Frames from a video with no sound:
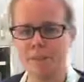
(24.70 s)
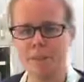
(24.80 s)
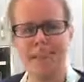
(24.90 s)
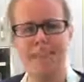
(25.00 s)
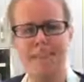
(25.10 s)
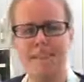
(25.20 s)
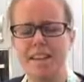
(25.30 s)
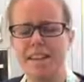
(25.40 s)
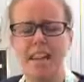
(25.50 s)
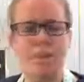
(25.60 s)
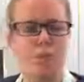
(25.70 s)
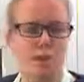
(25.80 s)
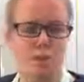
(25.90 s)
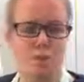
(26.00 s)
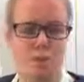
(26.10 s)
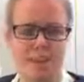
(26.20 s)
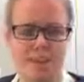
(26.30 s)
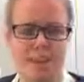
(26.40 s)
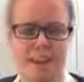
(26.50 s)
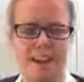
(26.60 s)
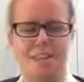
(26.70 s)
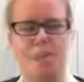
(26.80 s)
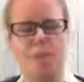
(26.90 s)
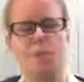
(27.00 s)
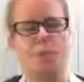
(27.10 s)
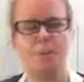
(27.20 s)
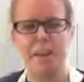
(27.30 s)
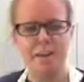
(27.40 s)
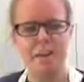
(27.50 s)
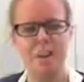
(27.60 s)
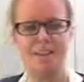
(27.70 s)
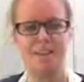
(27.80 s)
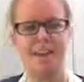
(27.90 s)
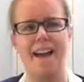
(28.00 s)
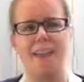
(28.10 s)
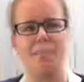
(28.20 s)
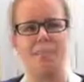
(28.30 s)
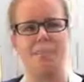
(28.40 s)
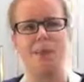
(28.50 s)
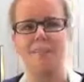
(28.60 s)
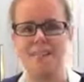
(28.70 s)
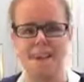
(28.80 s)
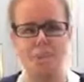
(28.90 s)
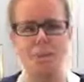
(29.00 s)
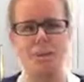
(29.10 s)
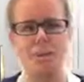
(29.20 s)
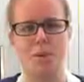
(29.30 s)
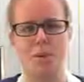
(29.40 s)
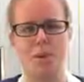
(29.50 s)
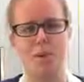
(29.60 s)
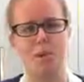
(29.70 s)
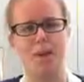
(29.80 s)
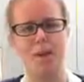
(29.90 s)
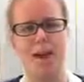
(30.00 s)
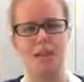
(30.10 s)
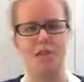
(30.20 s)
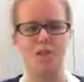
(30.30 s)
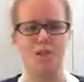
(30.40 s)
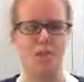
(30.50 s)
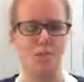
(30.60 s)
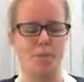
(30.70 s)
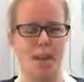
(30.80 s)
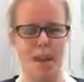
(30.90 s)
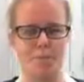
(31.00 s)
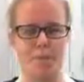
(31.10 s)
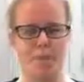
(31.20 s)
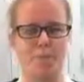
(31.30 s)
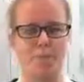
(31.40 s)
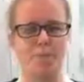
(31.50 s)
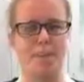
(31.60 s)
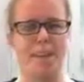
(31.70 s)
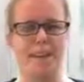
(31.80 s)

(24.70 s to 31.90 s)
And you might not have wanted that, and you might be wondering, why on earth did that happen? Well, today we'll be talking all about how to stop that happening, and I'll be doing